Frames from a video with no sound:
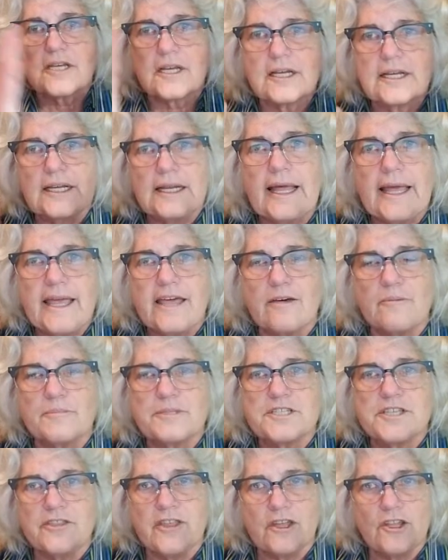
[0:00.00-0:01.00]
a
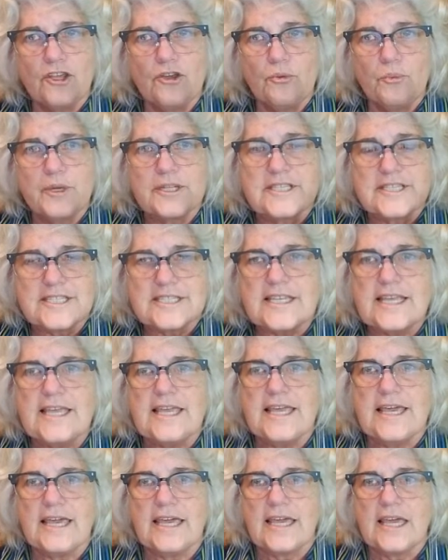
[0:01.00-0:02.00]
glimpse that you would
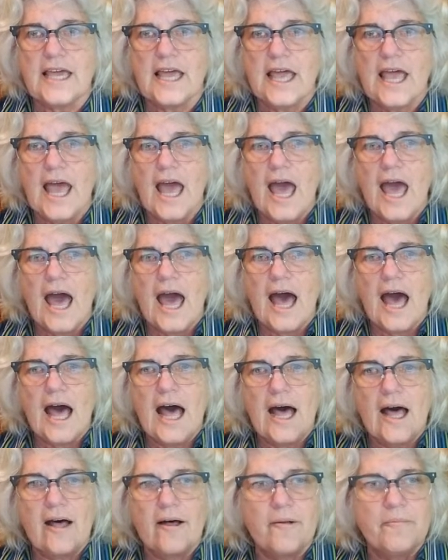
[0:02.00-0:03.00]
see
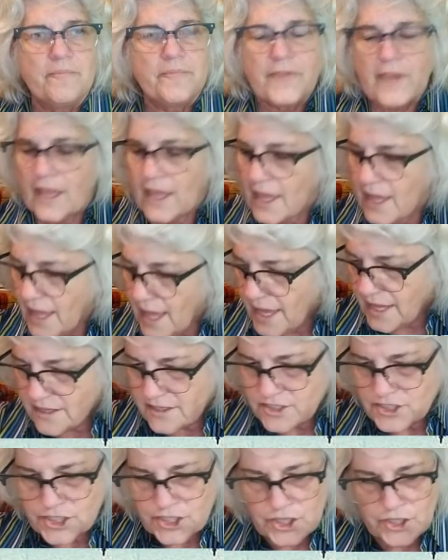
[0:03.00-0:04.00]

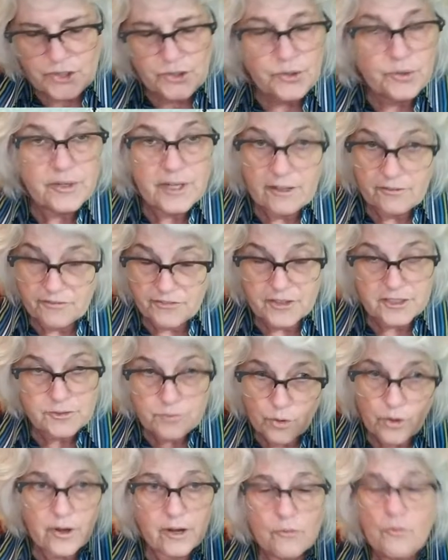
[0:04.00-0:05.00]
as you, if this
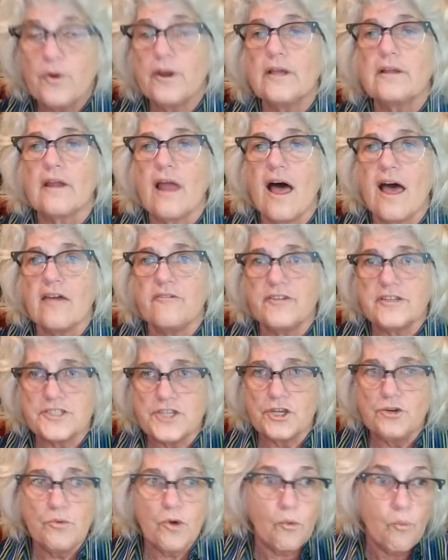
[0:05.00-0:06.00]
were in real life,
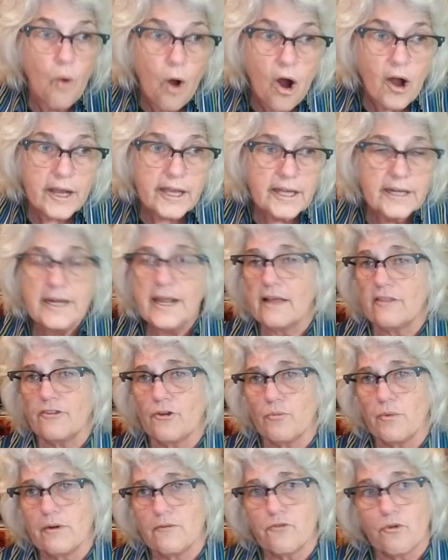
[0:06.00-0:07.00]
as you were walking down the
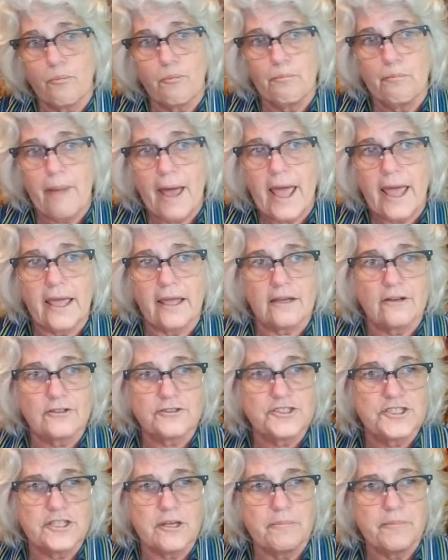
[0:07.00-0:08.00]
river bank,
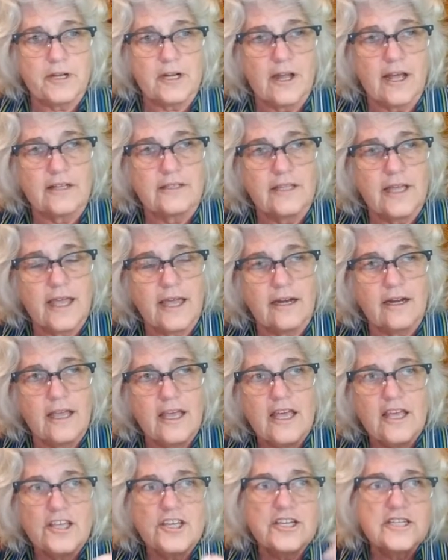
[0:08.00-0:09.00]
something like that.
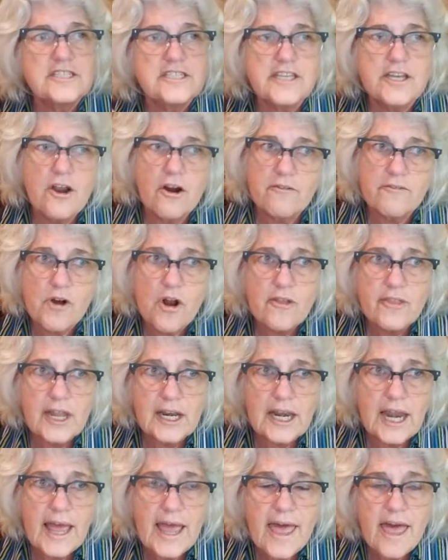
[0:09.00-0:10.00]
You can see over on the
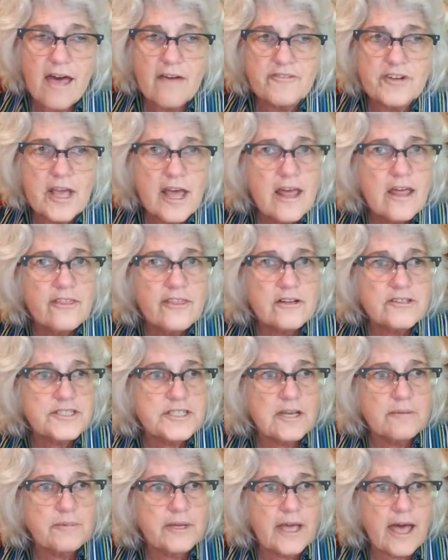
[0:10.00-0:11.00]
left, there's
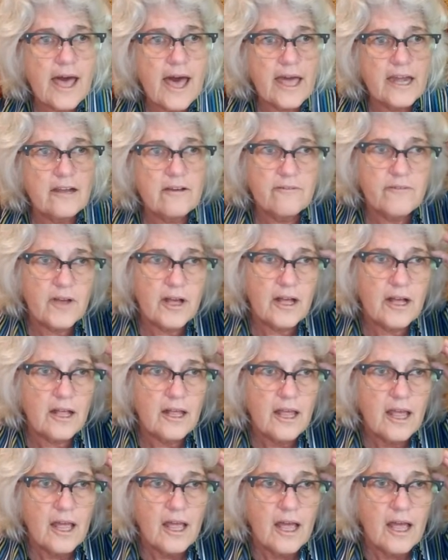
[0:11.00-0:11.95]
some kind of a